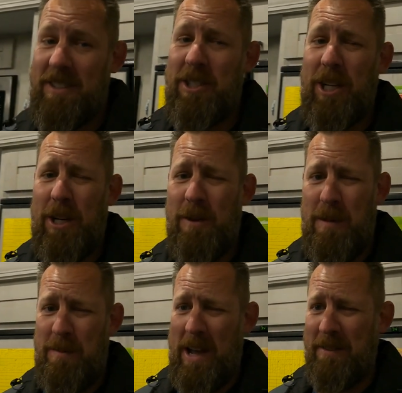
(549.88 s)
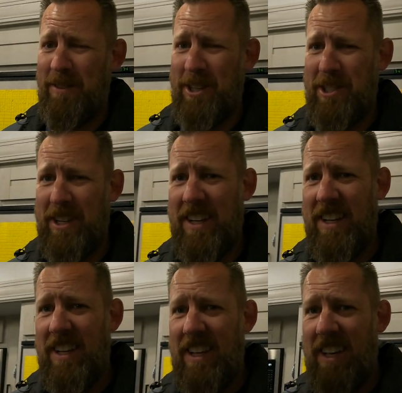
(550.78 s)
She can hear me back flushing.
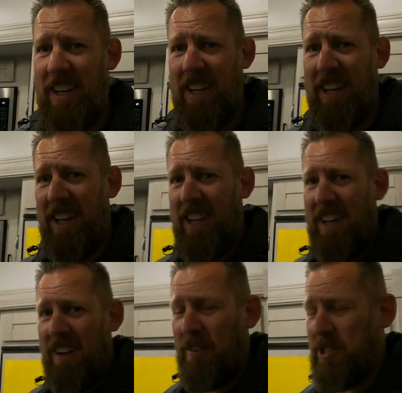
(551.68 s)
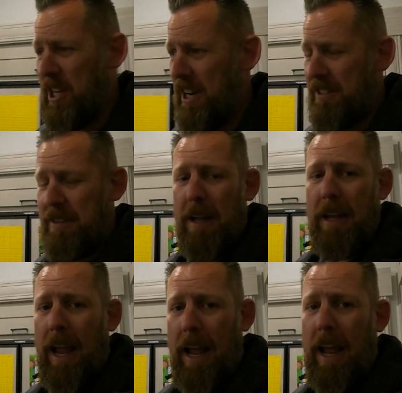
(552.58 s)
When she hears,
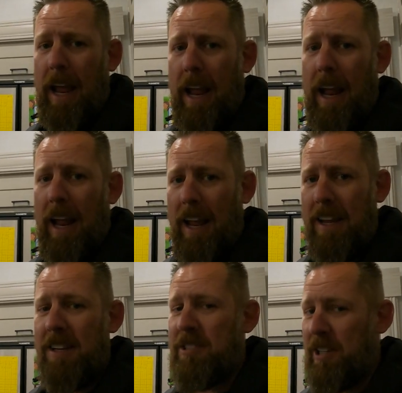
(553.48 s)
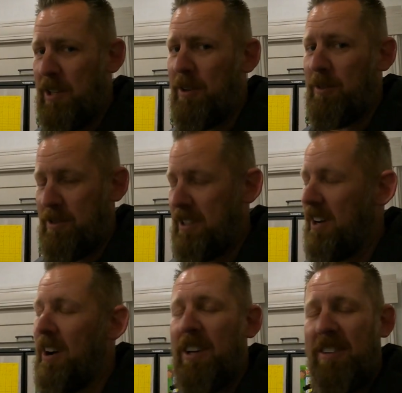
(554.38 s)
she knows,
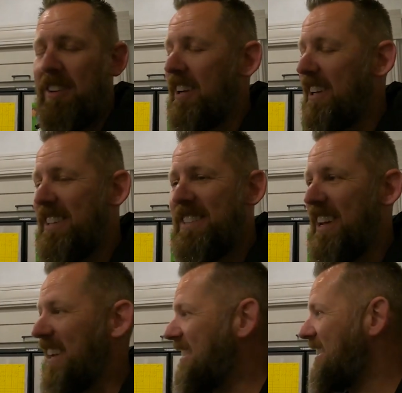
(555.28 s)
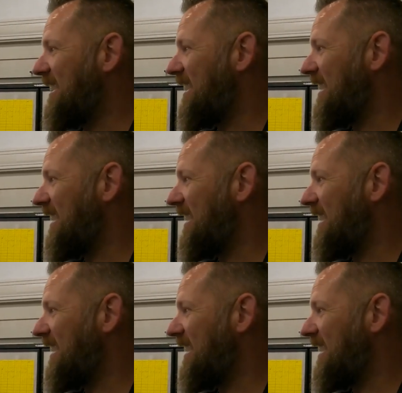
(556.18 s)
oh, he's cleaning the tanks.